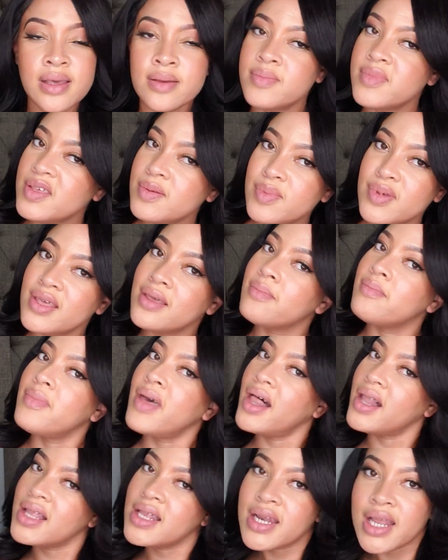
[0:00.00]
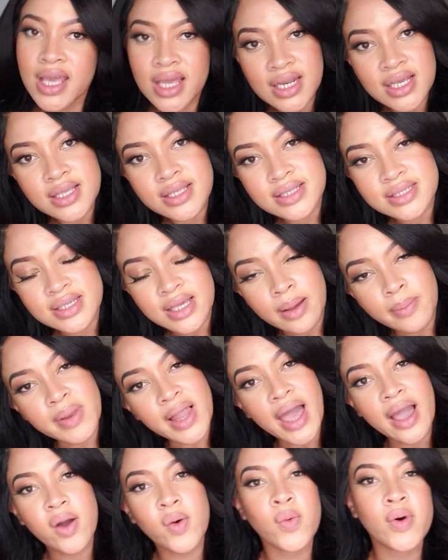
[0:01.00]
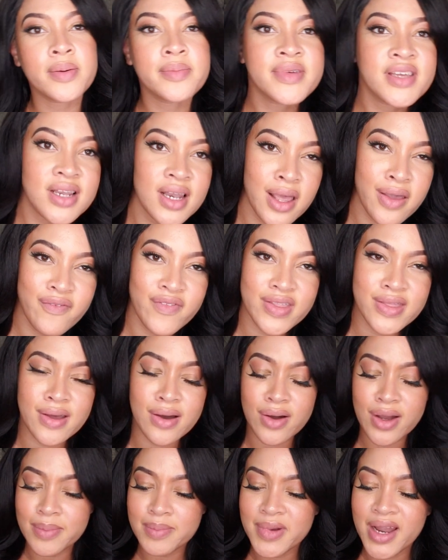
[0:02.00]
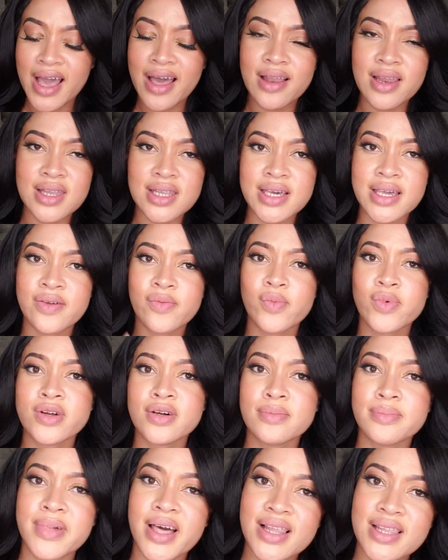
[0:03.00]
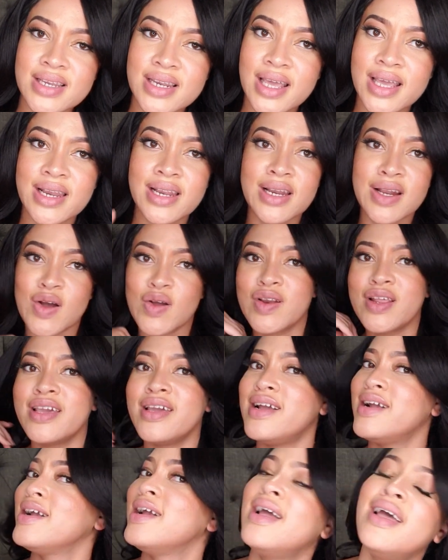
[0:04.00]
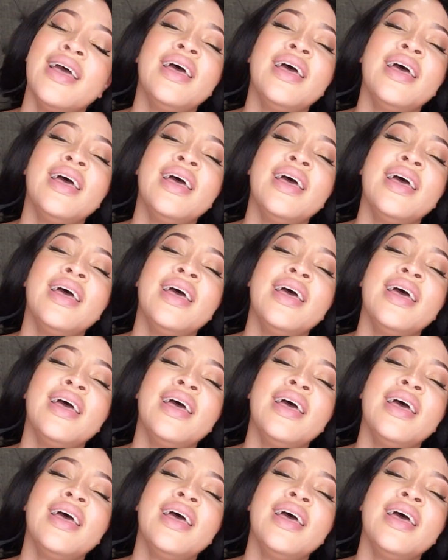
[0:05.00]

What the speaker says: me being melanated, a black woman, even though I'm not looking real melanated on here,